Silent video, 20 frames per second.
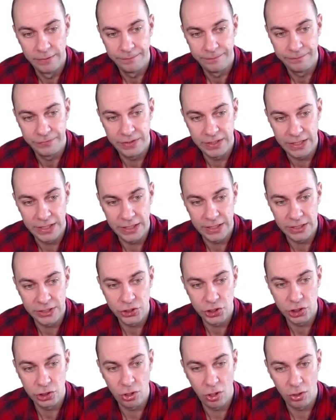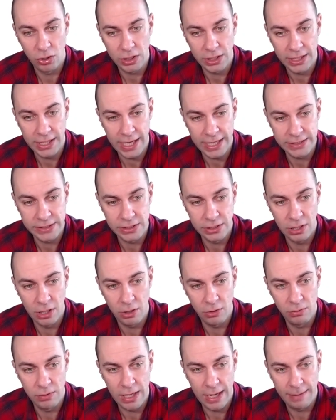the stock has
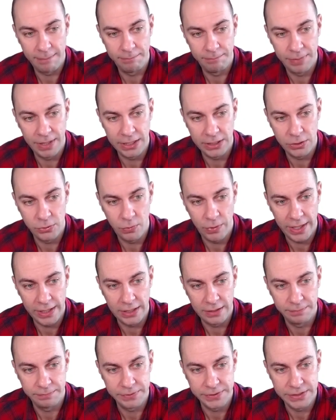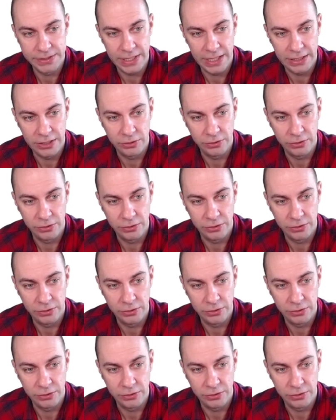gone up by 20%.